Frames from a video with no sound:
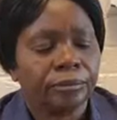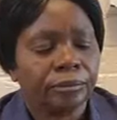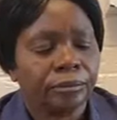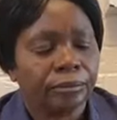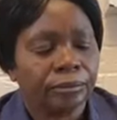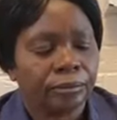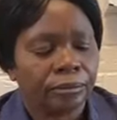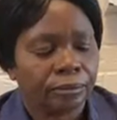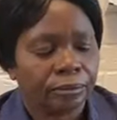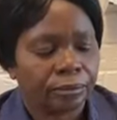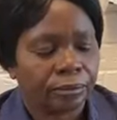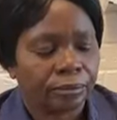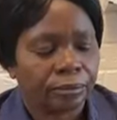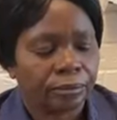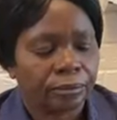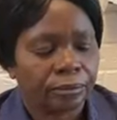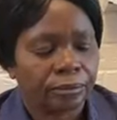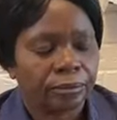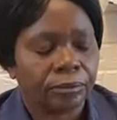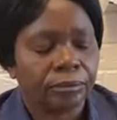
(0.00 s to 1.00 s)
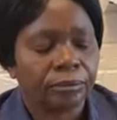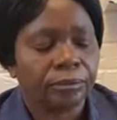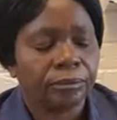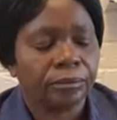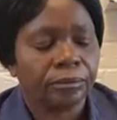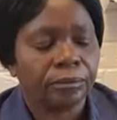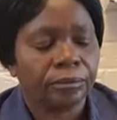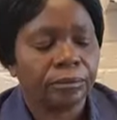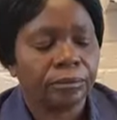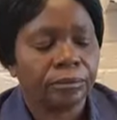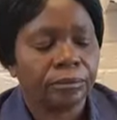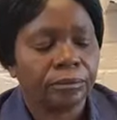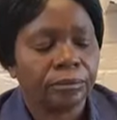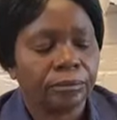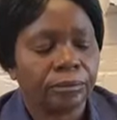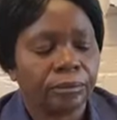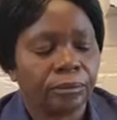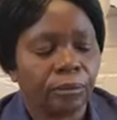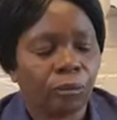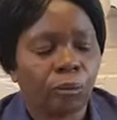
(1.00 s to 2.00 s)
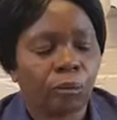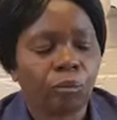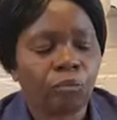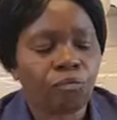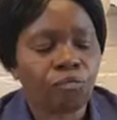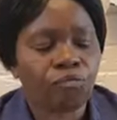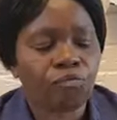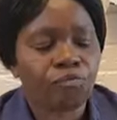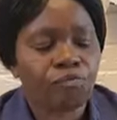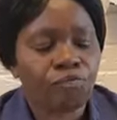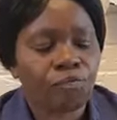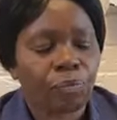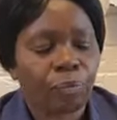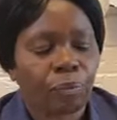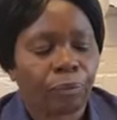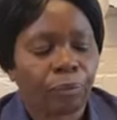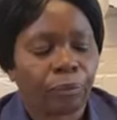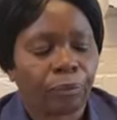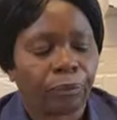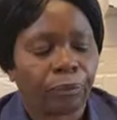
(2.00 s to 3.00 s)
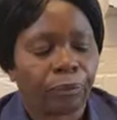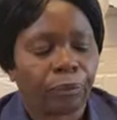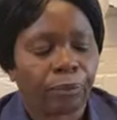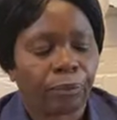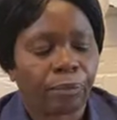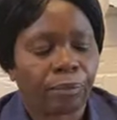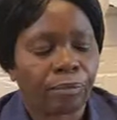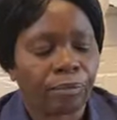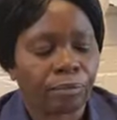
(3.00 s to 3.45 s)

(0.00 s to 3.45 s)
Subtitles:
And join them one to another into one stick.